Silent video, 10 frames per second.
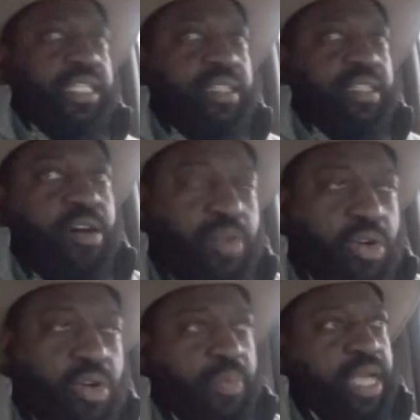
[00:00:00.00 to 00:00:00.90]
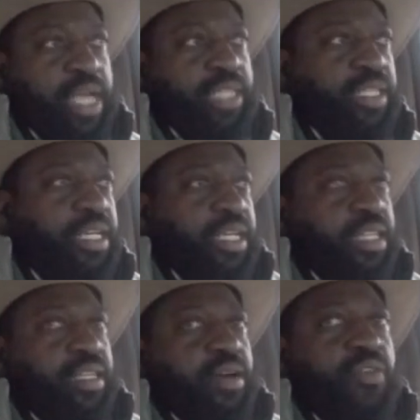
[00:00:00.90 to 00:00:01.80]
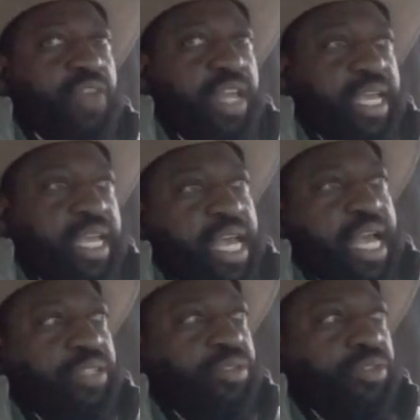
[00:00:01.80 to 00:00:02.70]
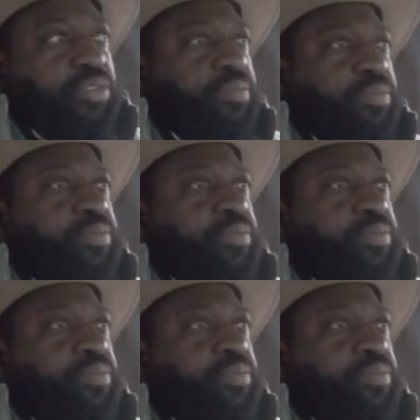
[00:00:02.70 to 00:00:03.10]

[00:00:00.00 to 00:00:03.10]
called Rotopacks. The overland guys use them